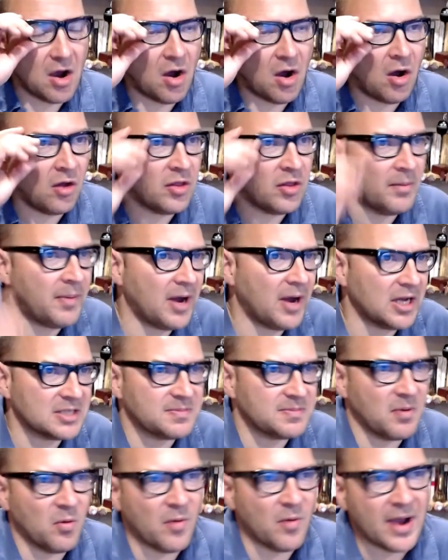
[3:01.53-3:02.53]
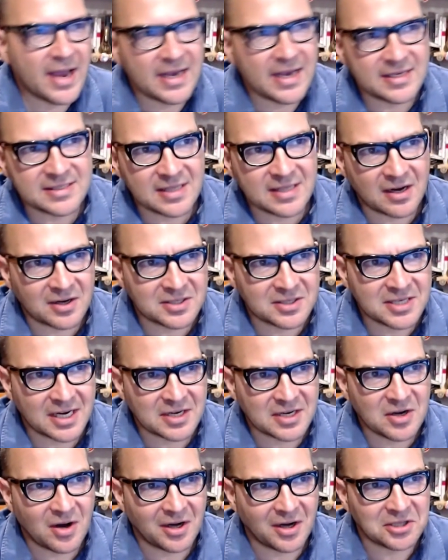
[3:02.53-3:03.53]
all the possible ways that our
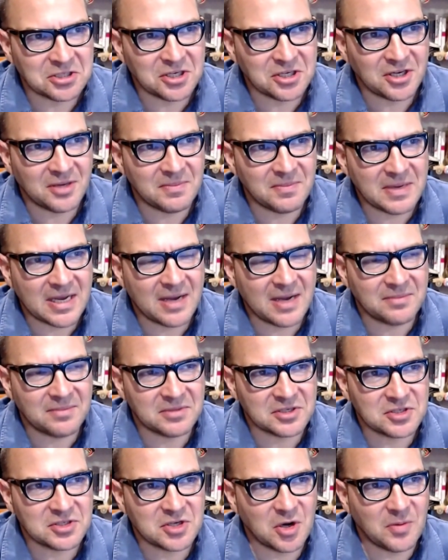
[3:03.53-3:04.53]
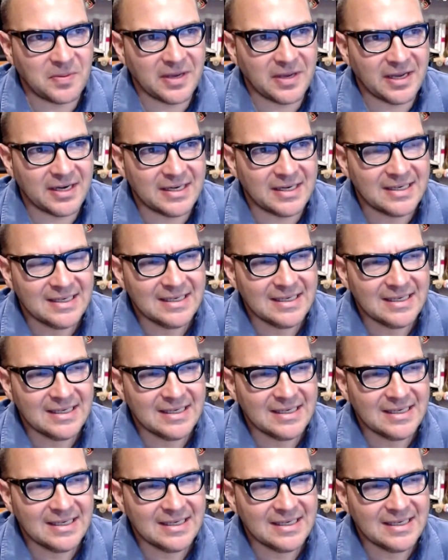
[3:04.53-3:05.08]
technology could become dystopian.